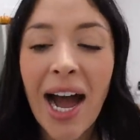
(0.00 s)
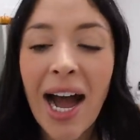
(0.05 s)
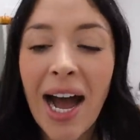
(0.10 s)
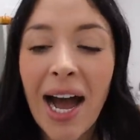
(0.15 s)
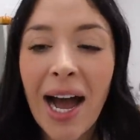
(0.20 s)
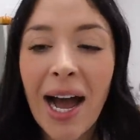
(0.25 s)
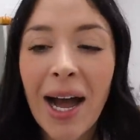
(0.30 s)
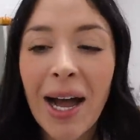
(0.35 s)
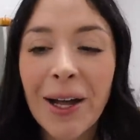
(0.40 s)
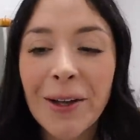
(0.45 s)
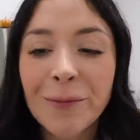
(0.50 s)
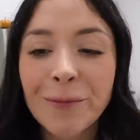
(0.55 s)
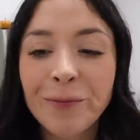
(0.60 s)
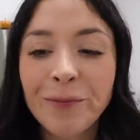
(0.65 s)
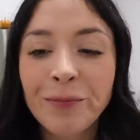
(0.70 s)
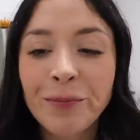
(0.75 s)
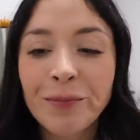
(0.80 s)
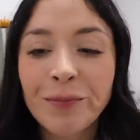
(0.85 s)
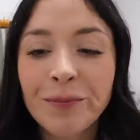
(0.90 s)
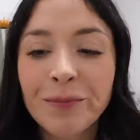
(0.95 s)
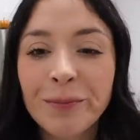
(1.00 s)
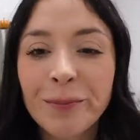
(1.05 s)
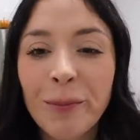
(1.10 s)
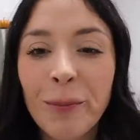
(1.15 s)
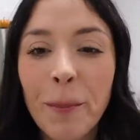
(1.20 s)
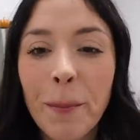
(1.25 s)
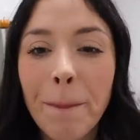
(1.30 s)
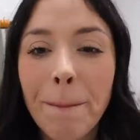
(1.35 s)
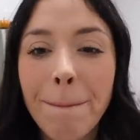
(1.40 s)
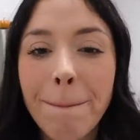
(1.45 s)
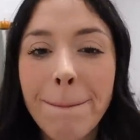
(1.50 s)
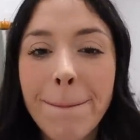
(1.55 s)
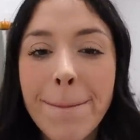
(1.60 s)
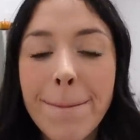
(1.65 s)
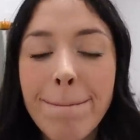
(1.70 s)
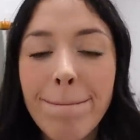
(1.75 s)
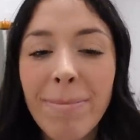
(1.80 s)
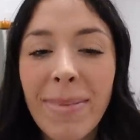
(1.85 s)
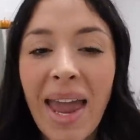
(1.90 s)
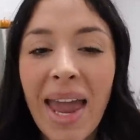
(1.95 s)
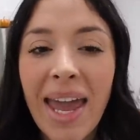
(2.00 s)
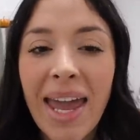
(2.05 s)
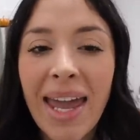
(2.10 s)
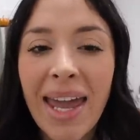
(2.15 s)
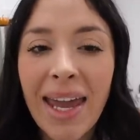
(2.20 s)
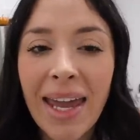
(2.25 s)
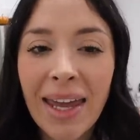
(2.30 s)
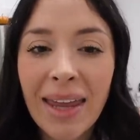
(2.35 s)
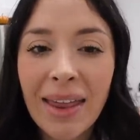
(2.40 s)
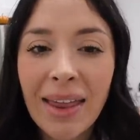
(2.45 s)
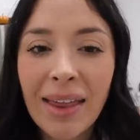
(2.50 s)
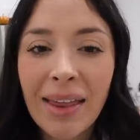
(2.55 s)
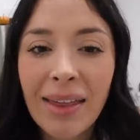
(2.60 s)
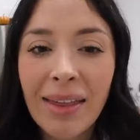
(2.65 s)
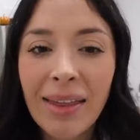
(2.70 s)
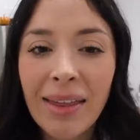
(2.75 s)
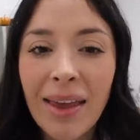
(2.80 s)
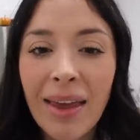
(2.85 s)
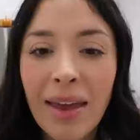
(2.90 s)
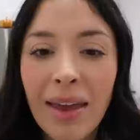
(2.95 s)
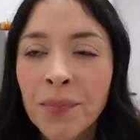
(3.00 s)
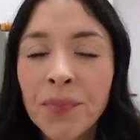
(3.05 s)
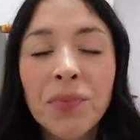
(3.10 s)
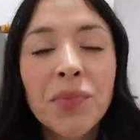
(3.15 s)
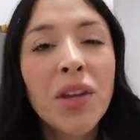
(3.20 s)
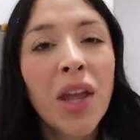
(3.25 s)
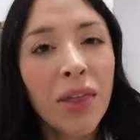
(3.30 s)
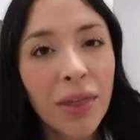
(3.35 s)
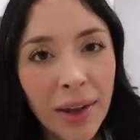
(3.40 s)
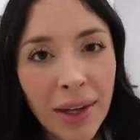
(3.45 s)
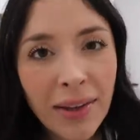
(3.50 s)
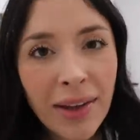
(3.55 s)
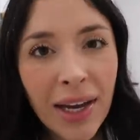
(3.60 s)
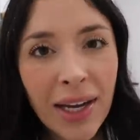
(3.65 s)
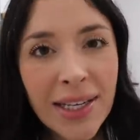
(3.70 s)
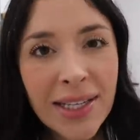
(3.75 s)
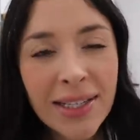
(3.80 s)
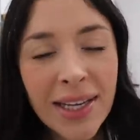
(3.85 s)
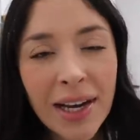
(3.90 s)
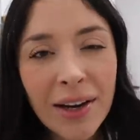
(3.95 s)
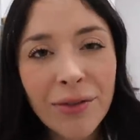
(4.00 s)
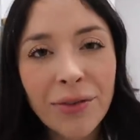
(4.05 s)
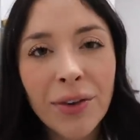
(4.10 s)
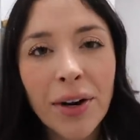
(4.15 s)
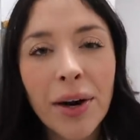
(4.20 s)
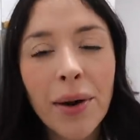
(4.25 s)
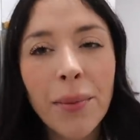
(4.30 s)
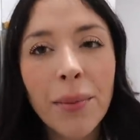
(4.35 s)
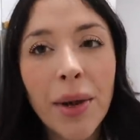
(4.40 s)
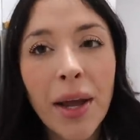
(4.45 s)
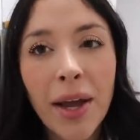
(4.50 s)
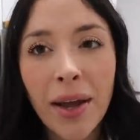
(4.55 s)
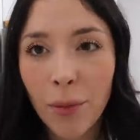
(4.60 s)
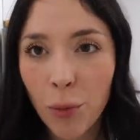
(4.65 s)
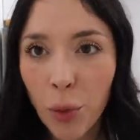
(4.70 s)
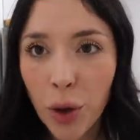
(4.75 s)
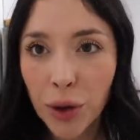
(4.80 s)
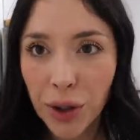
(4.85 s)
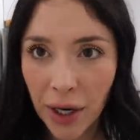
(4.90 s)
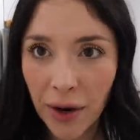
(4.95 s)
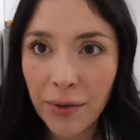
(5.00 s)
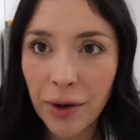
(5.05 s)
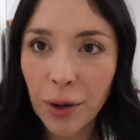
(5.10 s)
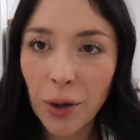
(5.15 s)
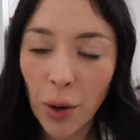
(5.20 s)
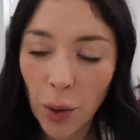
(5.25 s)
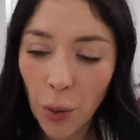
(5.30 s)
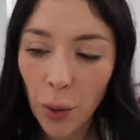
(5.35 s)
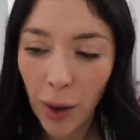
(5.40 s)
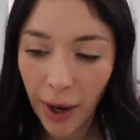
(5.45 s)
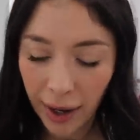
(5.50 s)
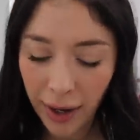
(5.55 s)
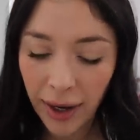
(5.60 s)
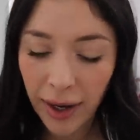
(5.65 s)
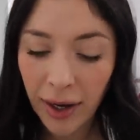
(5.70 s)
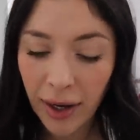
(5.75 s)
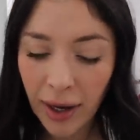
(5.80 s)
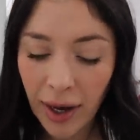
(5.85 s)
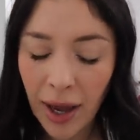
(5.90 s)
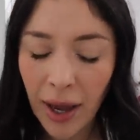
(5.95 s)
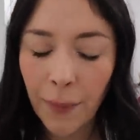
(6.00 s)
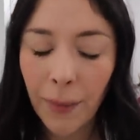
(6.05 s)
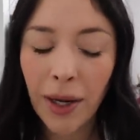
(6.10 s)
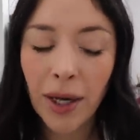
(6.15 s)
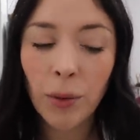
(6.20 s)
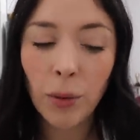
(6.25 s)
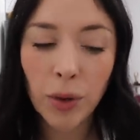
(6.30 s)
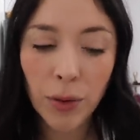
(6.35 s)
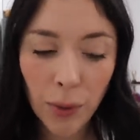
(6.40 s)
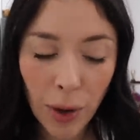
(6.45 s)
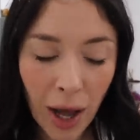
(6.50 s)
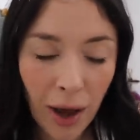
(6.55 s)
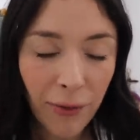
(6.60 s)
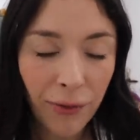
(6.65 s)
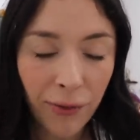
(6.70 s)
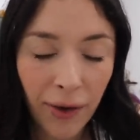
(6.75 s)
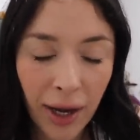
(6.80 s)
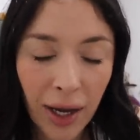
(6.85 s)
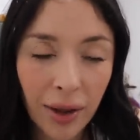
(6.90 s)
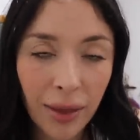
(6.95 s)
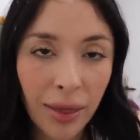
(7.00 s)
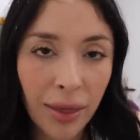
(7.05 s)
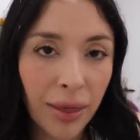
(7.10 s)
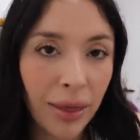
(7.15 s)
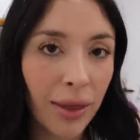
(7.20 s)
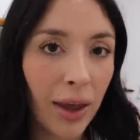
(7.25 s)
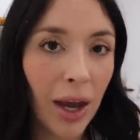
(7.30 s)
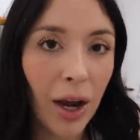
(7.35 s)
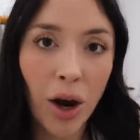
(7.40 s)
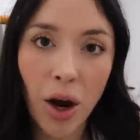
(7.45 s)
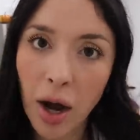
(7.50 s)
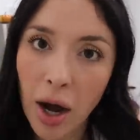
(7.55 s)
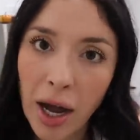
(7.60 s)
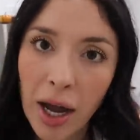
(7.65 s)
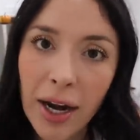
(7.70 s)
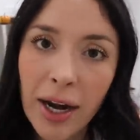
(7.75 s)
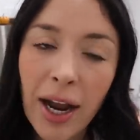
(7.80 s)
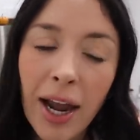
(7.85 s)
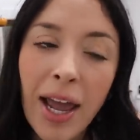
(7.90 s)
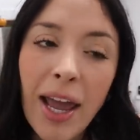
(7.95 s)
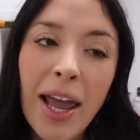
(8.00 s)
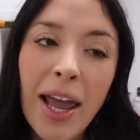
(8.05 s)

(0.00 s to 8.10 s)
Um, his the thing that he's sick from will never go away. I mean, we have faith in God.